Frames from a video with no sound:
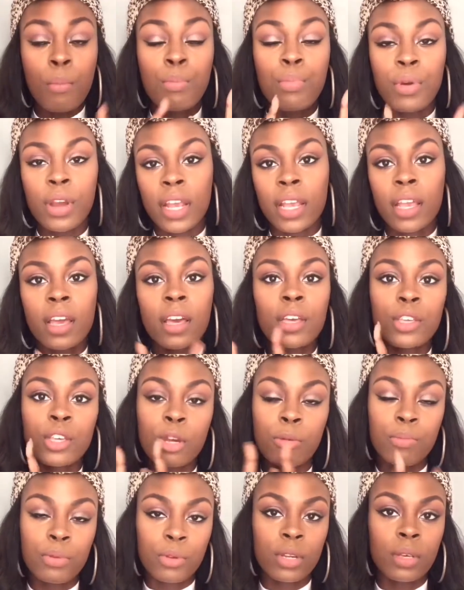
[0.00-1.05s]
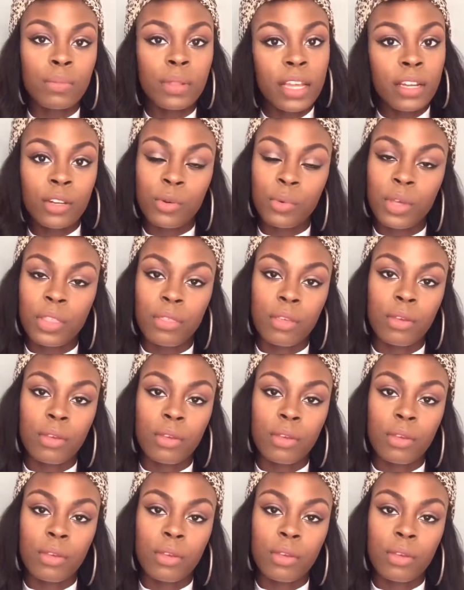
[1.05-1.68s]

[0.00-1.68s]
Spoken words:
bring your beauty blender with